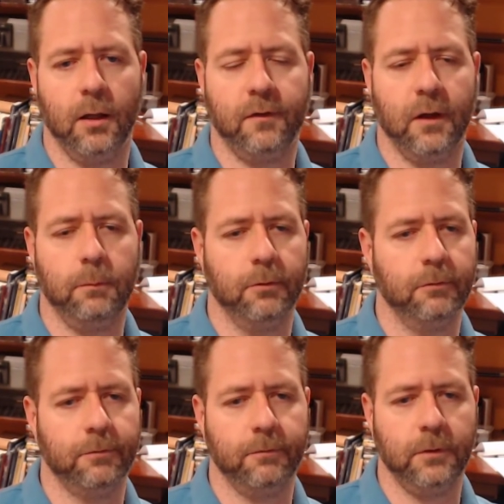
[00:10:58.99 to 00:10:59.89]
type
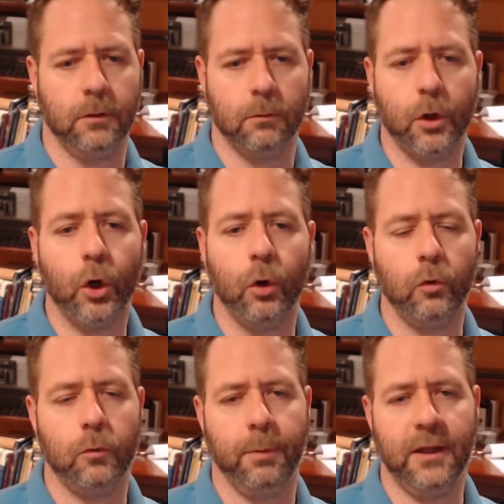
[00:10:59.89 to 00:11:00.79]
of
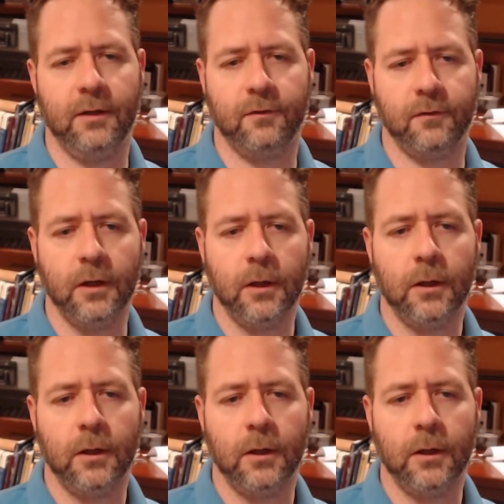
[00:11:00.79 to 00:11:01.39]
code-based